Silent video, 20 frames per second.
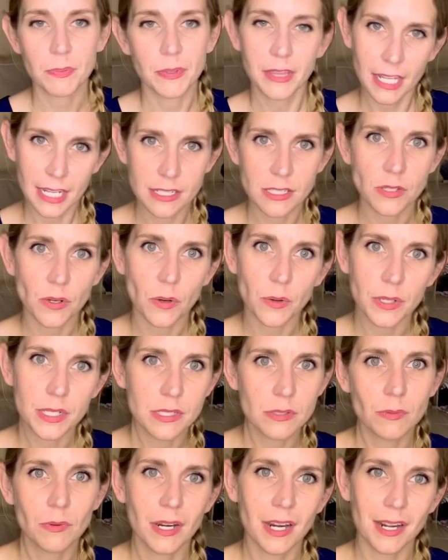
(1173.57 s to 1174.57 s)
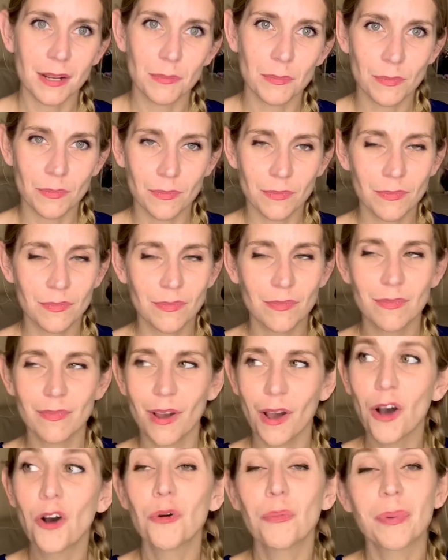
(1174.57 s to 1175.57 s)
but that's always what I'm
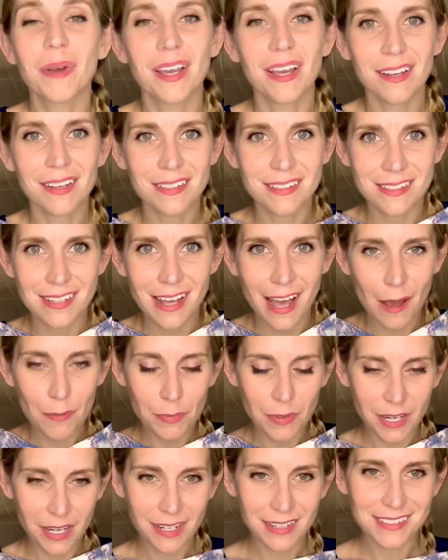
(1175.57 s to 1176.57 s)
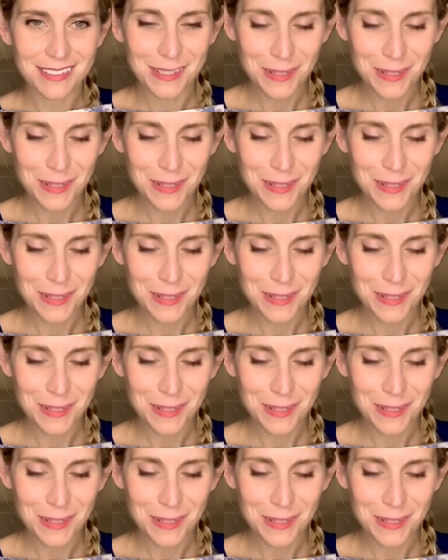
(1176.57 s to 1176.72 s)
hoping is happening